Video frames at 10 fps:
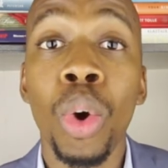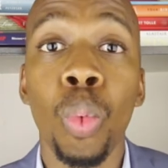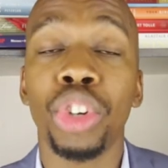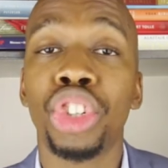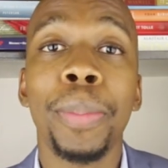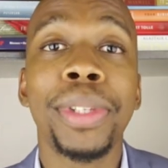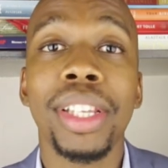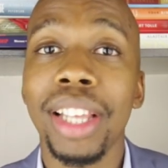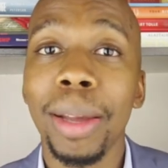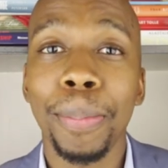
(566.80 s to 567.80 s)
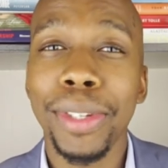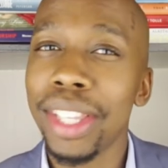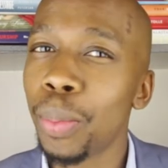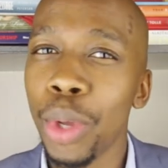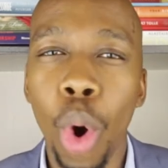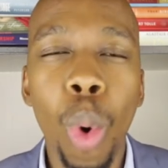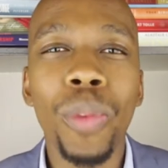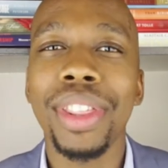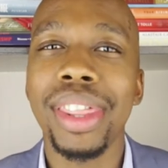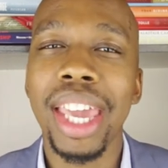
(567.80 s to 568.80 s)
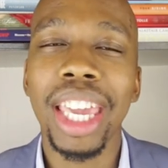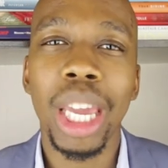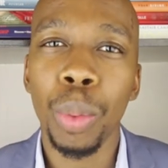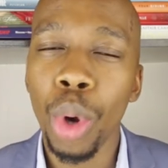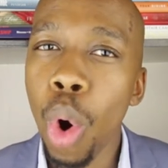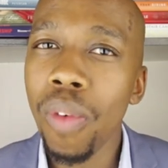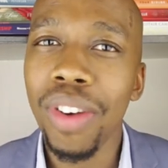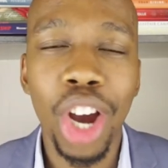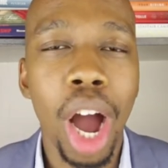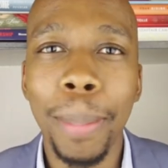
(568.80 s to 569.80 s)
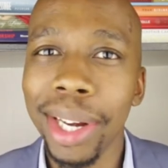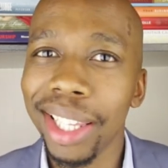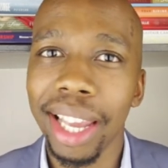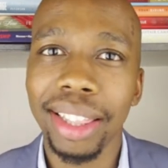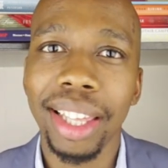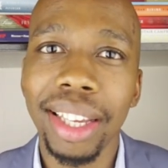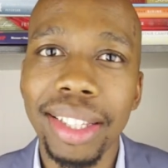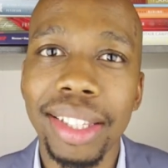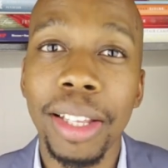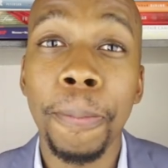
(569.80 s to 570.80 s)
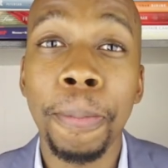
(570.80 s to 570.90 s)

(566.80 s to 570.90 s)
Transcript: What trips us up is that we overthink and we overcomplicate things.